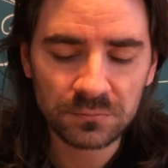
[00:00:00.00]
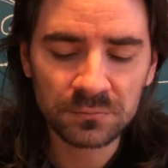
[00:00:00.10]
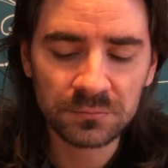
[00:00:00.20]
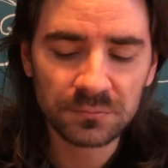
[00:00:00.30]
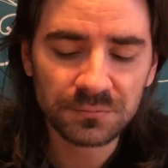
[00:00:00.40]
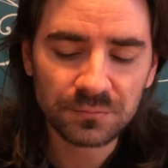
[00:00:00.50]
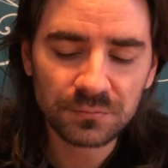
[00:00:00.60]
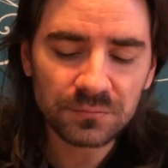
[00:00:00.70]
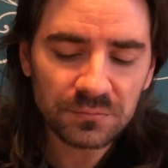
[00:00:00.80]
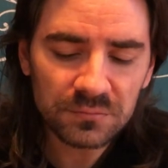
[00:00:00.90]
mm,
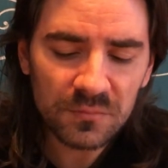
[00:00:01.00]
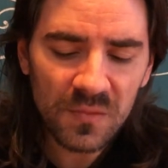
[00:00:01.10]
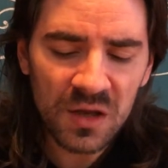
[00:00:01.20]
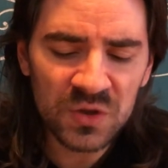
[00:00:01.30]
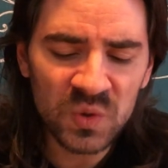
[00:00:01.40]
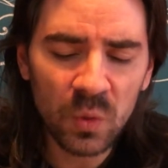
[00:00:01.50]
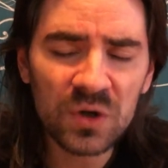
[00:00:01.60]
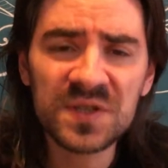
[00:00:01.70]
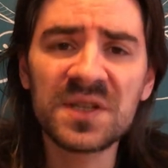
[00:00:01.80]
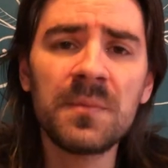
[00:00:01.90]

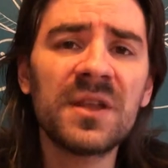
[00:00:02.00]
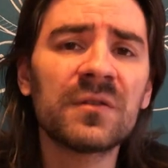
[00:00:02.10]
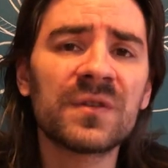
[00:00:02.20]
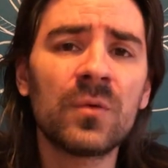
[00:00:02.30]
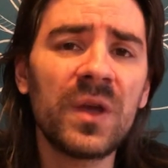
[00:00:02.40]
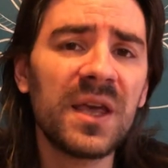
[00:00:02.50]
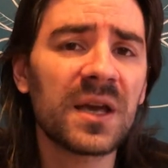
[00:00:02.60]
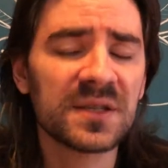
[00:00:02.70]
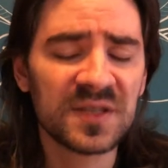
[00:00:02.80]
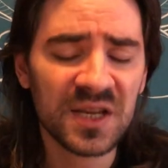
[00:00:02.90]
towards the middle of the
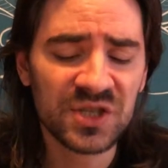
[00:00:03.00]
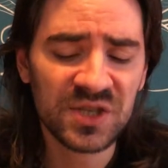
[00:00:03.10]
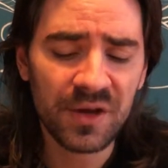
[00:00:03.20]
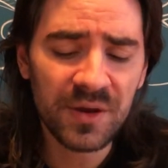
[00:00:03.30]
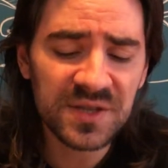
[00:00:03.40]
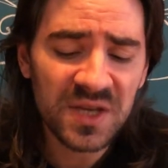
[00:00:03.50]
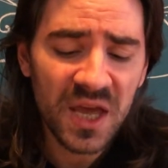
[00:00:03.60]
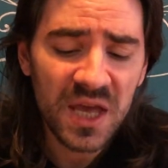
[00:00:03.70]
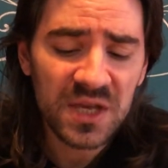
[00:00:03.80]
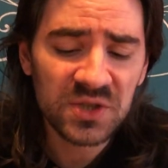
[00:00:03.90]
week, Sagittarius,
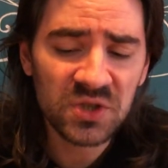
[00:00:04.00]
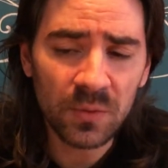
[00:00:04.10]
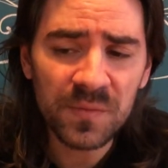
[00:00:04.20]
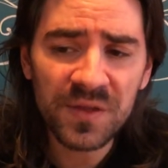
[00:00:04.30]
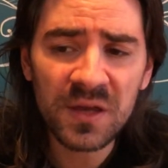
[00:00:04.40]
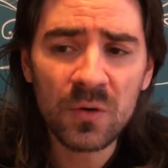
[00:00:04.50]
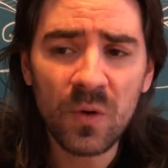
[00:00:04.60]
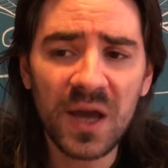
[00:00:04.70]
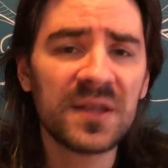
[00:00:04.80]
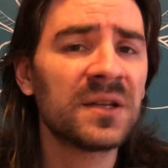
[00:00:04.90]
something
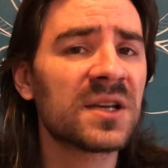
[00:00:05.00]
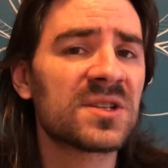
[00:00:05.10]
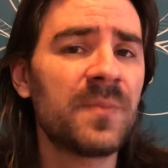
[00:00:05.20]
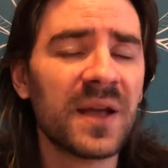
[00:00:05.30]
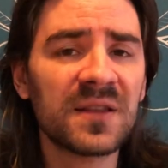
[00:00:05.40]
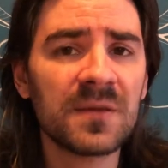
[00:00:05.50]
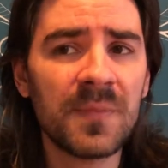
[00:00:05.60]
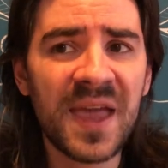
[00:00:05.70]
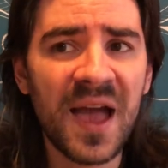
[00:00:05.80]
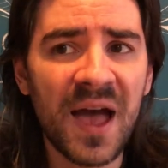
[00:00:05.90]
quite unexpected
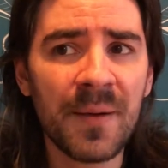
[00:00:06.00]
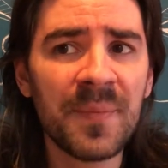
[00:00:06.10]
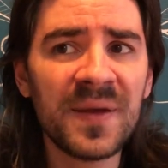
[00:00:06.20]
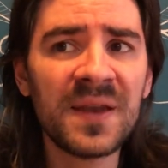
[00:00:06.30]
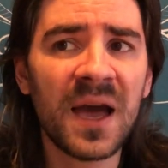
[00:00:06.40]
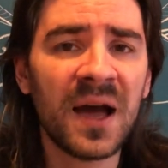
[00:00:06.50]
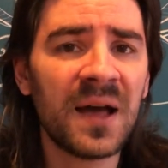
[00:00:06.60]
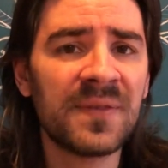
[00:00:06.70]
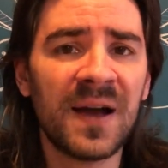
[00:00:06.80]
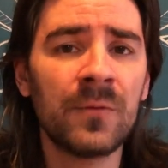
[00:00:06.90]
may happen
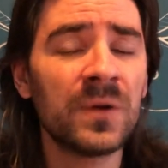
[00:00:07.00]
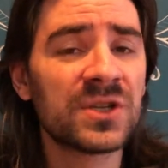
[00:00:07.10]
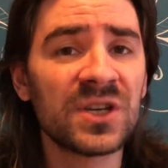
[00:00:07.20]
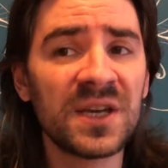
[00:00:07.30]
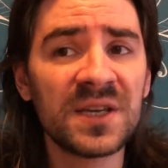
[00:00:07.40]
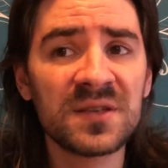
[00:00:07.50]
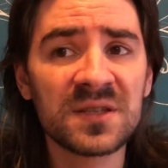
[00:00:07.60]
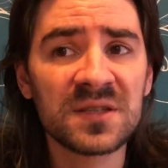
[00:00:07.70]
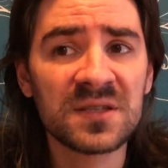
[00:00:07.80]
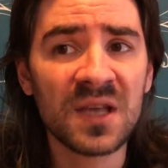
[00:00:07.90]
uh, that which
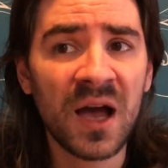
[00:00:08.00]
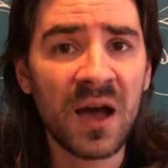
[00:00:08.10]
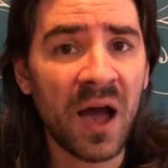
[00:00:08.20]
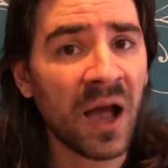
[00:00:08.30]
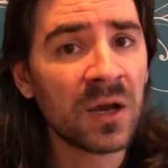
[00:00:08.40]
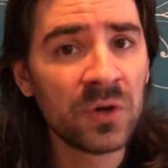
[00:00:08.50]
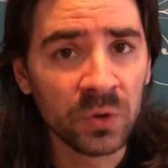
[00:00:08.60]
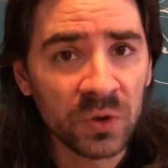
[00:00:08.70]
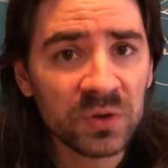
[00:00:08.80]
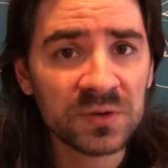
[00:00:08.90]
is uh, a
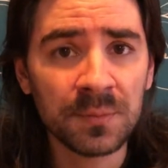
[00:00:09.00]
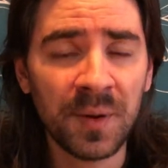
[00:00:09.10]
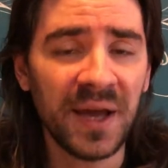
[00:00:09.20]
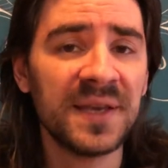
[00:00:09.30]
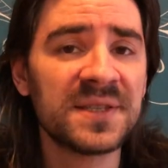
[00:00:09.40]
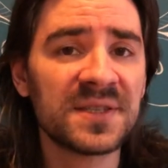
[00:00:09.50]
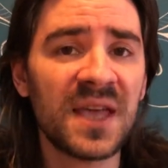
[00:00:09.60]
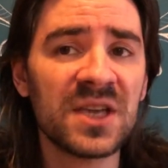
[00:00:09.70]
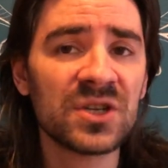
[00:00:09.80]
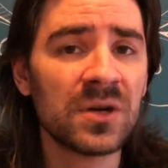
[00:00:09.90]
good by its
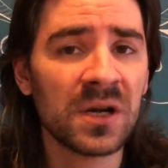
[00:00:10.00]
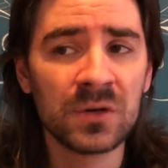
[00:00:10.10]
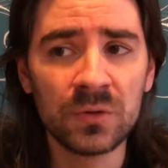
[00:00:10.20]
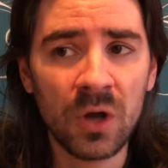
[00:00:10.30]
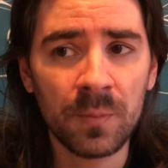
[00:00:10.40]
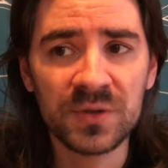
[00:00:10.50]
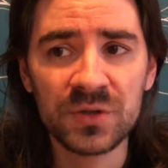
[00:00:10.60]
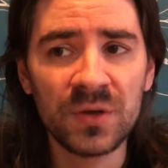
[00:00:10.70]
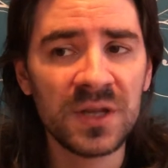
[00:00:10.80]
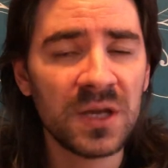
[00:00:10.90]
nature, a good
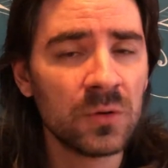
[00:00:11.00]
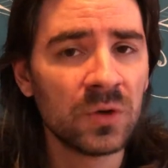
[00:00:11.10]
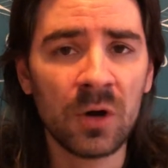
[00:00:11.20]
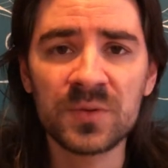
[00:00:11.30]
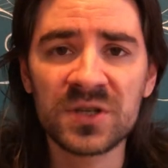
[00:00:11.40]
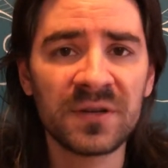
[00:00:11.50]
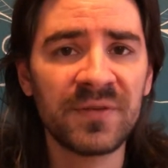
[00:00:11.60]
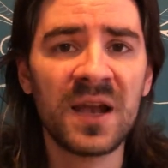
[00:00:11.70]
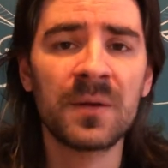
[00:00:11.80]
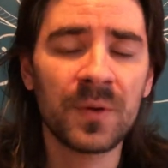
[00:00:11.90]
opportunity, good option
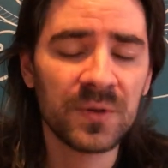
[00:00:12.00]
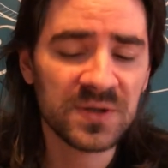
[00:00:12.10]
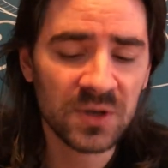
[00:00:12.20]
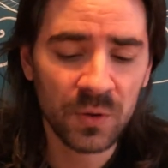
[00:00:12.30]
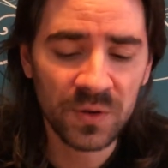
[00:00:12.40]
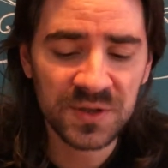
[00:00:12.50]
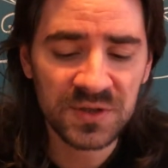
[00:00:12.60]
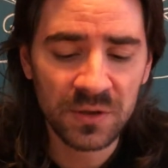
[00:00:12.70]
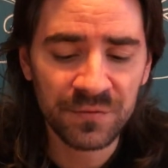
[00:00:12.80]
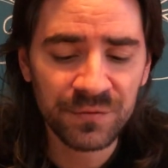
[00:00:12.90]
available and so on and
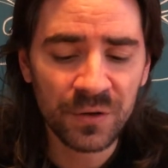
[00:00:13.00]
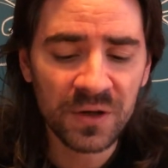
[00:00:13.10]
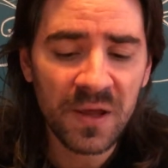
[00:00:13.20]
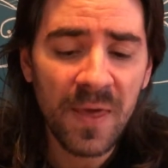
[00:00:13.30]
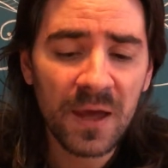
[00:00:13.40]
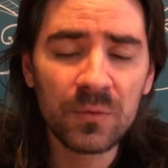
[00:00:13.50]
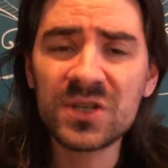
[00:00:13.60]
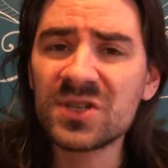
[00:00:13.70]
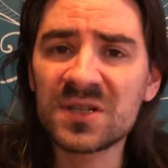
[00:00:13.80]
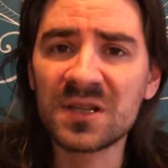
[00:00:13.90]
so forth,
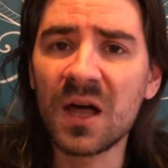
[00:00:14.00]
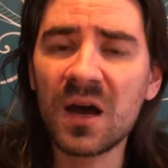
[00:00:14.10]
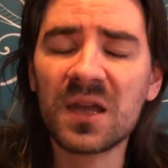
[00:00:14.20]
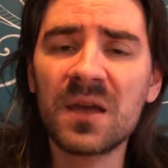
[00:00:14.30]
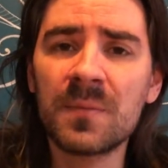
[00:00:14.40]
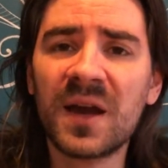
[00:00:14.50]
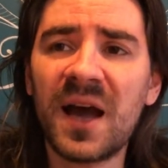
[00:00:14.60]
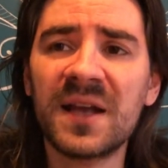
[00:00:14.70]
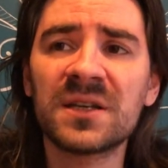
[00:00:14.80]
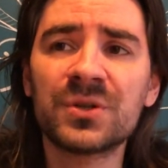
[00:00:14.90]
which is lurking
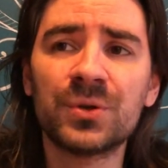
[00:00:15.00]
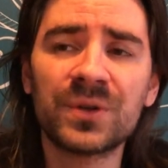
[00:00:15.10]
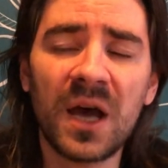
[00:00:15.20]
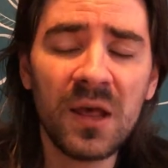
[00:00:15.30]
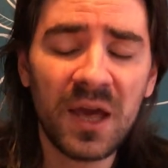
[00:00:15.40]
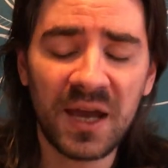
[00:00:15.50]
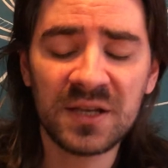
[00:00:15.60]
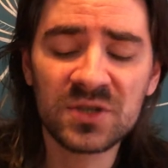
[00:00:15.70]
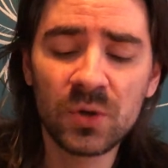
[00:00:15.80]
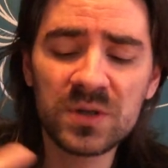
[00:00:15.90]
behind the corner
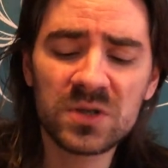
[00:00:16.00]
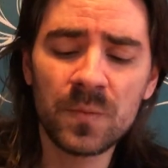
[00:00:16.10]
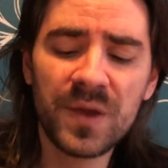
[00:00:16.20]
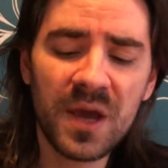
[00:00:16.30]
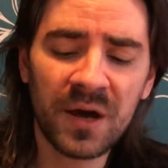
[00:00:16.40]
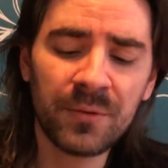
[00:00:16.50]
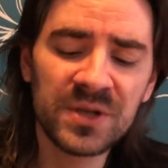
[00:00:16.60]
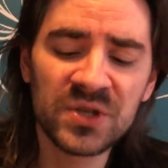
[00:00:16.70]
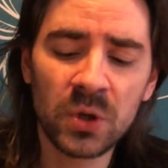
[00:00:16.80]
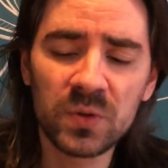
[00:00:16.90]
and it's going to be a
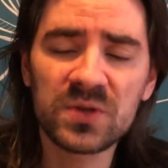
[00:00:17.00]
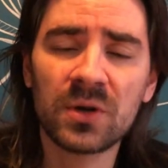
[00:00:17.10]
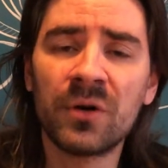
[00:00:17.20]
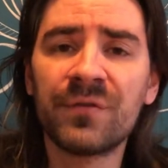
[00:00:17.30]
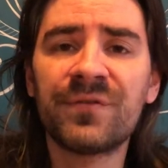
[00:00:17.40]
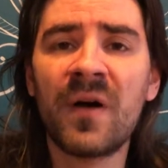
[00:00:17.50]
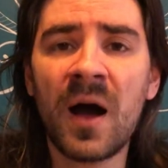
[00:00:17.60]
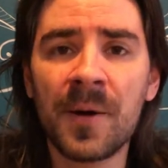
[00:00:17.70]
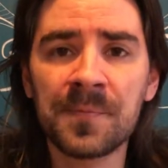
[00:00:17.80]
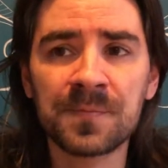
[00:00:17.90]
result of,
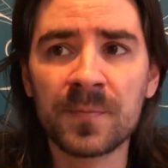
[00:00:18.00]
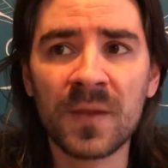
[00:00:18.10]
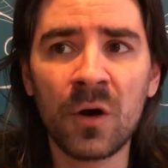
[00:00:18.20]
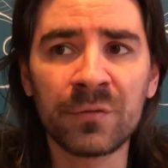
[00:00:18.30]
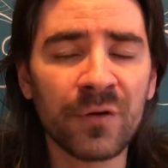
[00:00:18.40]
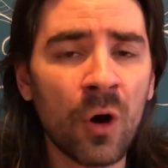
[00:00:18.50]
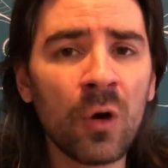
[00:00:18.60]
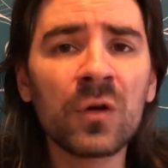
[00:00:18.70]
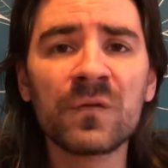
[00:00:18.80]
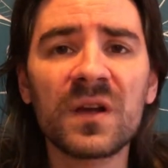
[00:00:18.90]
uh, of
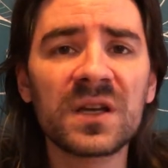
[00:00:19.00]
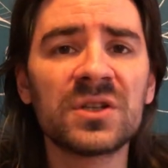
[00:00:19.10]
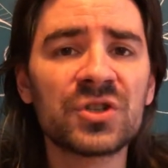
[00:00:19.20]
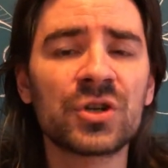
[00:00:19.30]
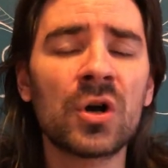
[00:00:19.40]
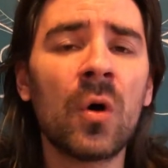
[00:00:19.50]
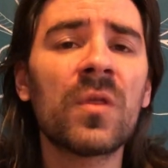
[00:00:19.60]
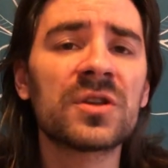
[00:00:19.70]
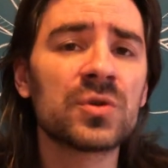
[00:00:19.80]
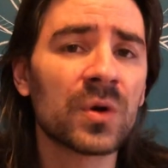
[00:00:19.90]
all of the control
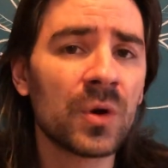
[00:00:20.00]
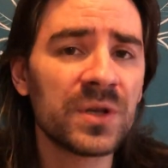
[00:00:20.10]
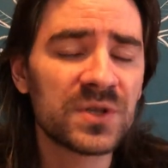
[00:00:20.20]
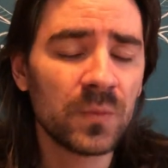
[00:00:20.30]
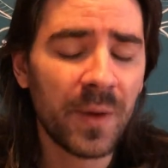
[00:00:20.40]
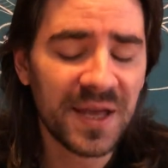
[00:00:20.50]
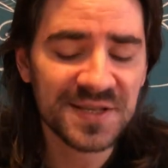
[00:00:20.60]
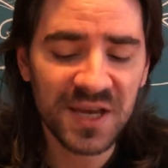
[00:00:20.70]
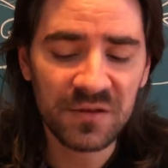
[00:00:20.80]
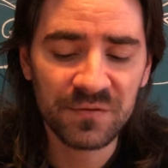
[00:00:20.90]
that you're going to
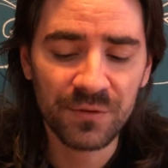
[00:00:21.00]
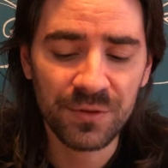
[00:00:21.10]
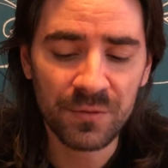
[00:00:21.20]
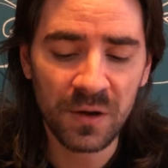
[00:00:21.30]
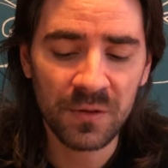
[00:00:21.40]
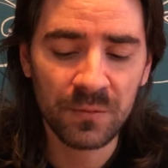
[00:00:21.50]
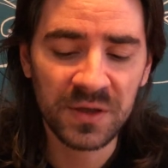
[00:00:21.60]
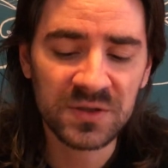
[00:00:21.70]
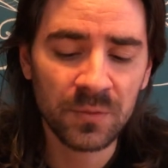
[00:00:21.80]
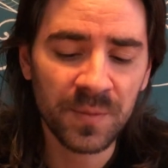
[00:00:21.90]
maintain for, throughout the
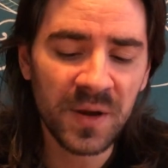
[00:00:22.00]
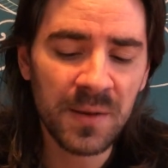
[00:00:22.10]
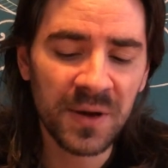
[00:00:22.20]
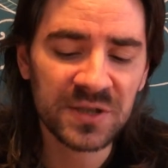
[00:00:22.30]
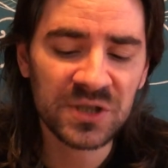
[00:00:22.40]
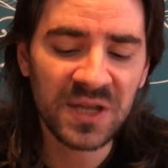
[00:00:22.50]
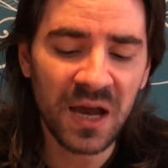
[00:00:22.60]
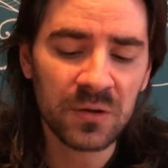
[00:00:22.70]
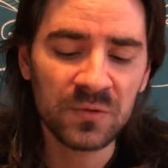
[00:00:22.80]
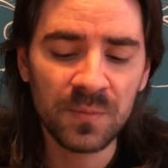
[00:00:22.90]
week. So pretty much
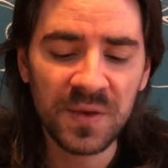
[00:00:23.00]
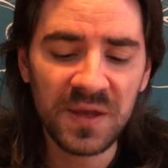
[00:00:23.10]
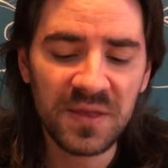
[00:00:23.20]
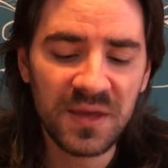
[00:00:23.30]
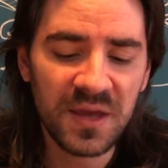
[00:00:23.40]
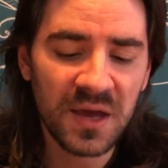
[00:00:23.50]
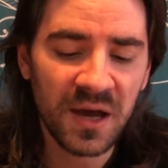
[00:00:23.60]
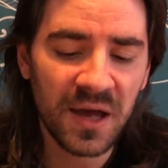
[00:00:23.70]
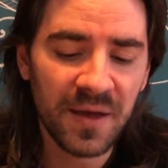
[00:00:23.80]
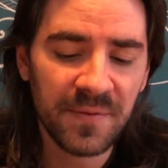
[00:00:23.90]
that could be the,
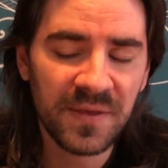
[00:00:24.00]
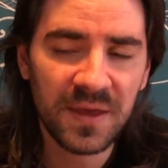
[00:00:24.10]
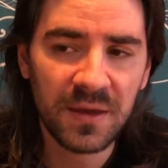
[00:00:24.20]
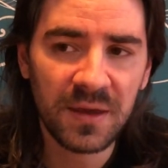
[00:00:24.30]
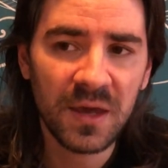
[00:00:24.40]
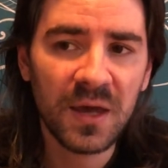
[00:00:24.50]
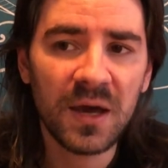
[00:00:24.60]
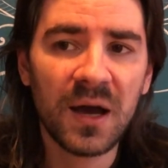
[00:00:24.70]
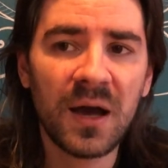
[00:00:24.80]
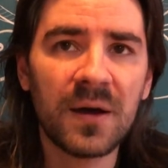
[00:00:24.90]
uh, the
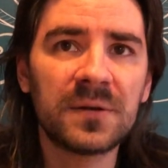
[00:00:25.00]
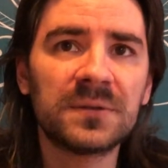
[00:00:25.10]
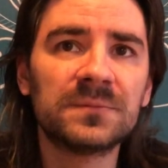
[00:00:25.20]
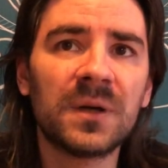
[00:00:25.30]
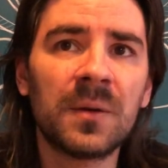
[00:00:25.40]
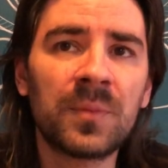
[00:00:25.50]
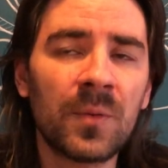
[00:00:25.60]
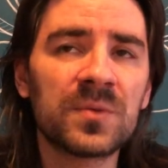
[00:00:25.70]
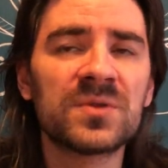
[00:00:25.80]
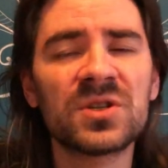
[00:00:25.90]
um,
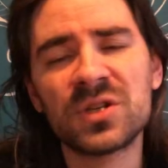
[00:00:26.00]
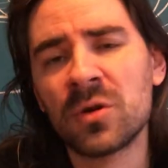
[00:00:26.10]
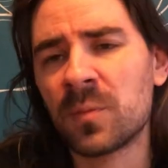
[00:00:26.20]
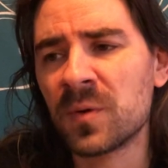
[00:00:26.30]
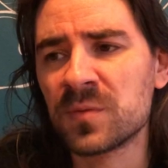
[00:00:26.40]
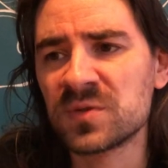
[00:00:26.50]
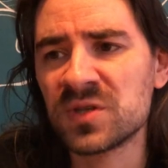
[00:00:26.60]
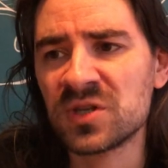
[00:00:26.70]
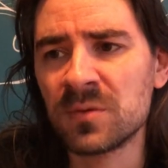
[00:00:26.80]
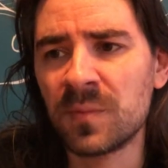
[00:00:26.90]
proposition, not
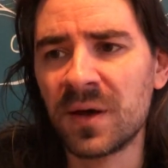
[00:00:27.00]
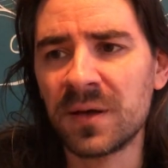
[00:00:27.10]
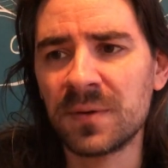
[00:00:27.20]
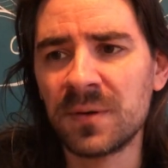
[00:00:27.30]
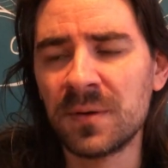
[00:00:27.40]
proposition, but